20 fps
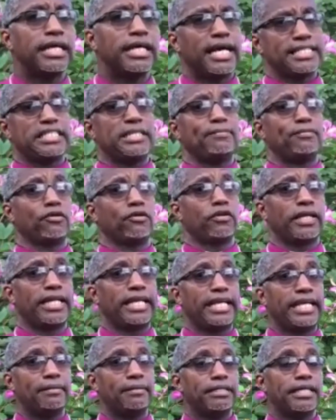as He
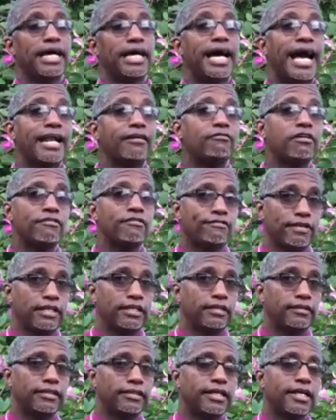proclaimed and
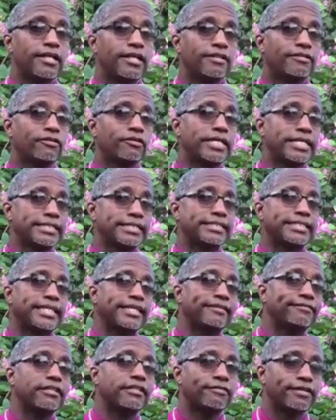revealed through His
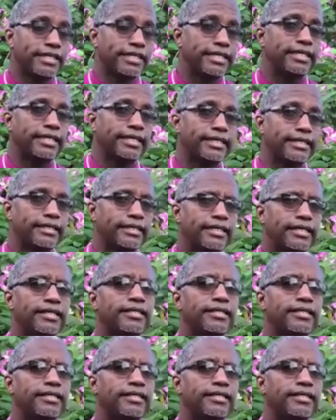gift of healing